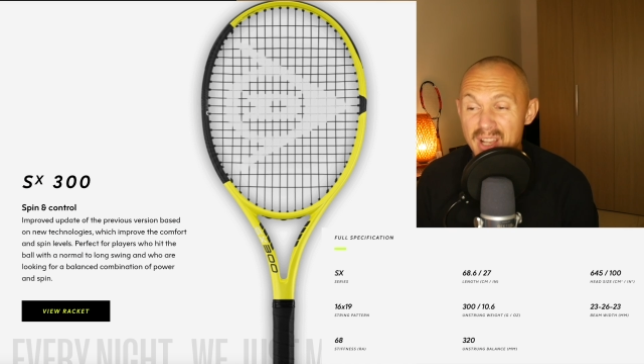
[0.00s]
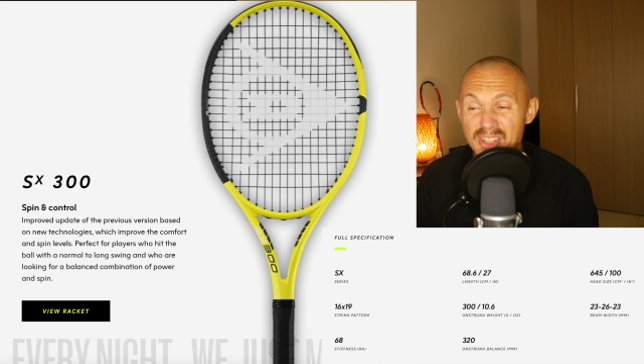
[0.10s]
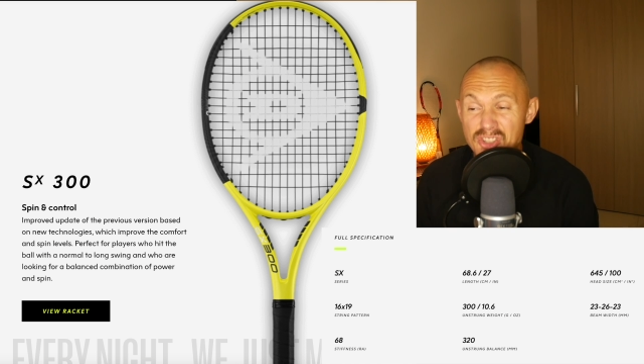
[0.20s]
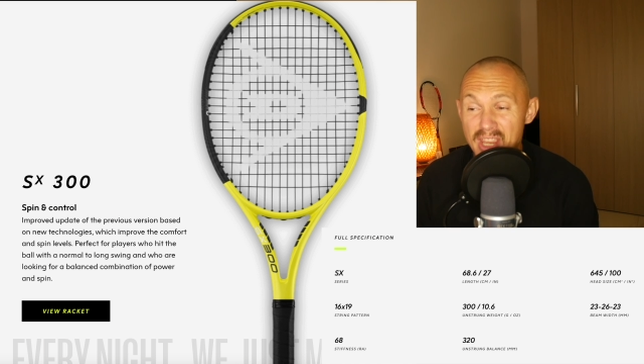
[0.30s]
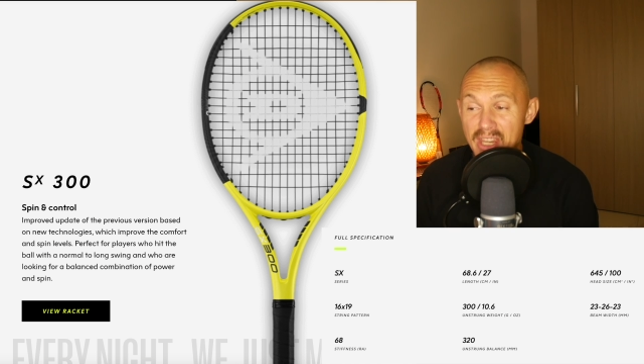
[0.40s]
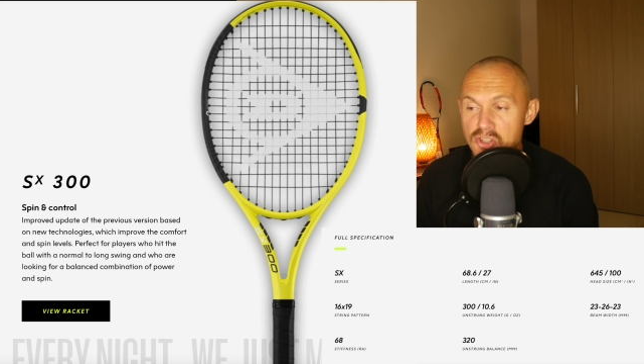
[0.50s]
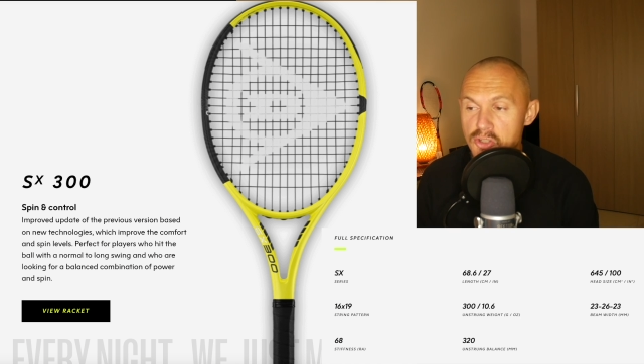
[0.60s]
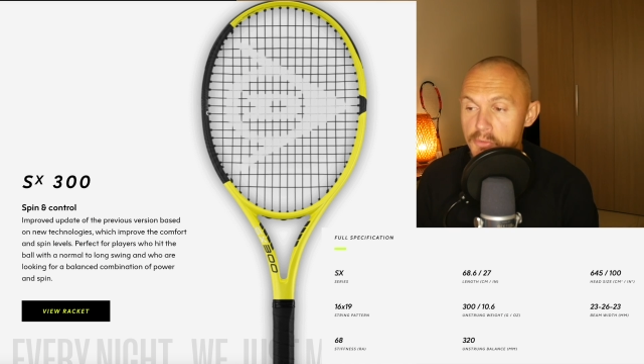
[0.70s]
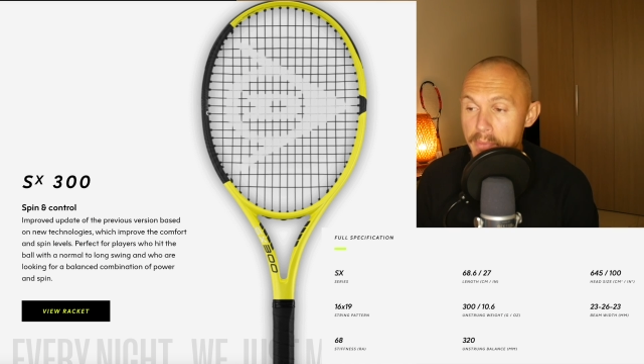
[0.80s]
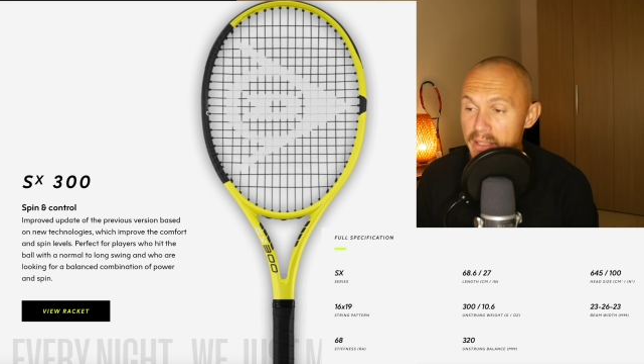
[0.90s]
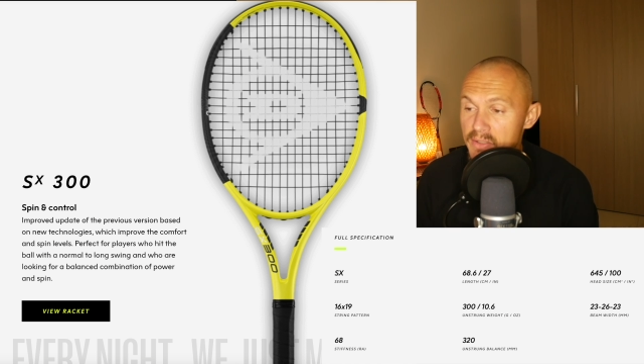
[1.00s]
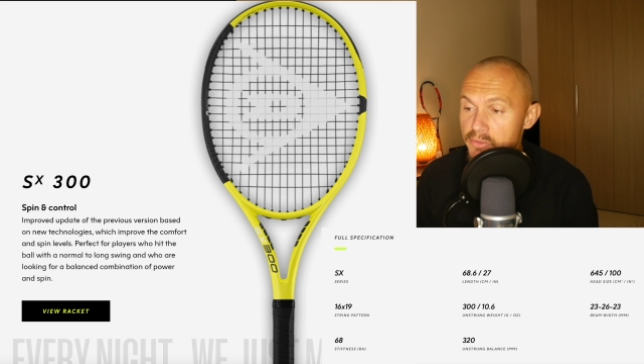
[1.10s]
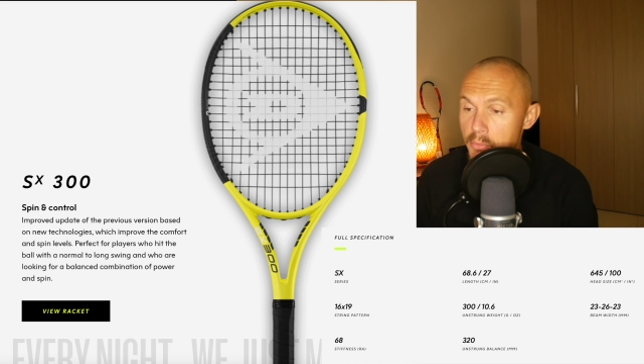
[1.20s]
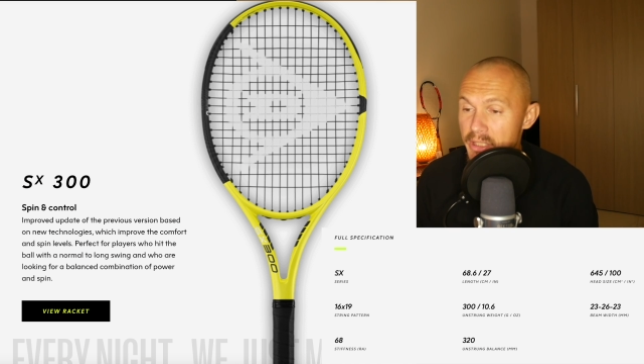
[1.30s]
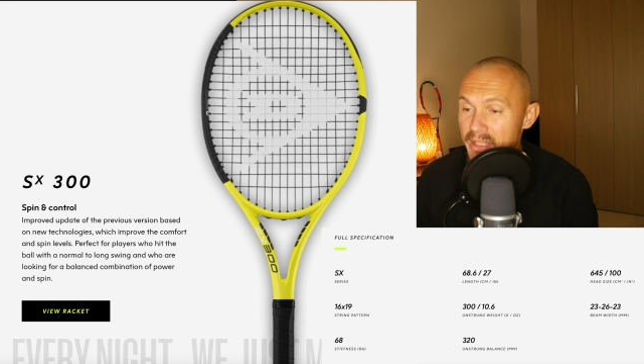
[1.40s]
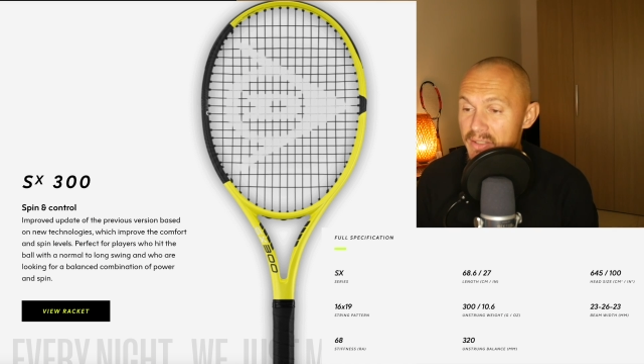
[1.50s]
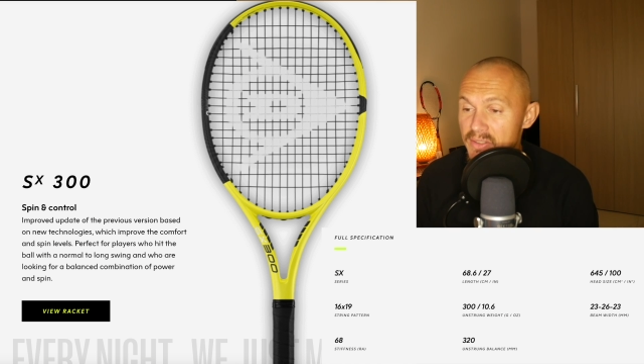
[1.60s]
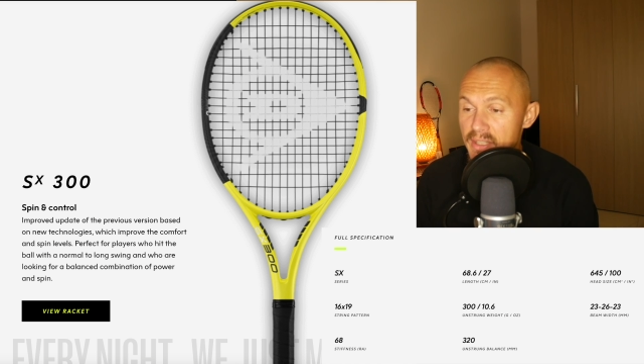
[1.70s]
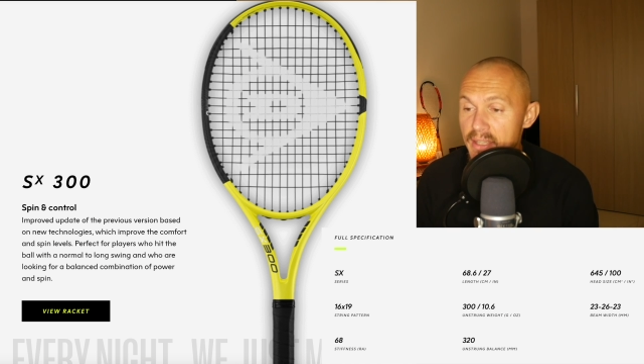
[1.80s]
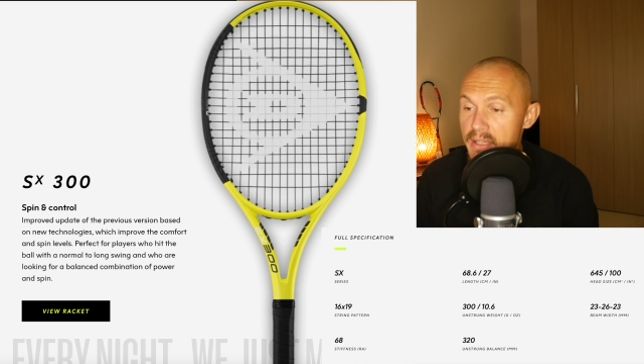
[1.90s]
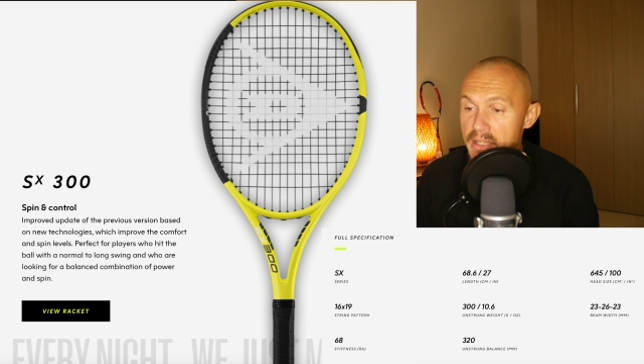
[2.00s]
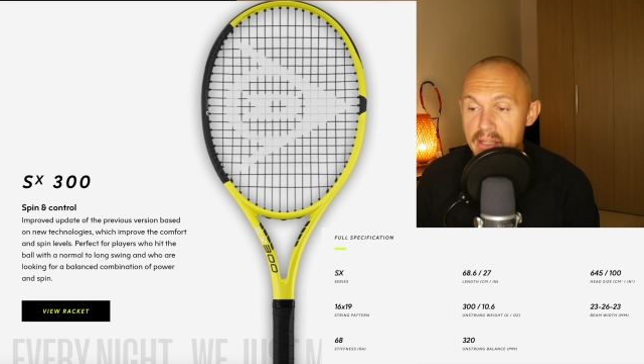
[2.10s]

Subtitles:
unchanged specs from what I can see.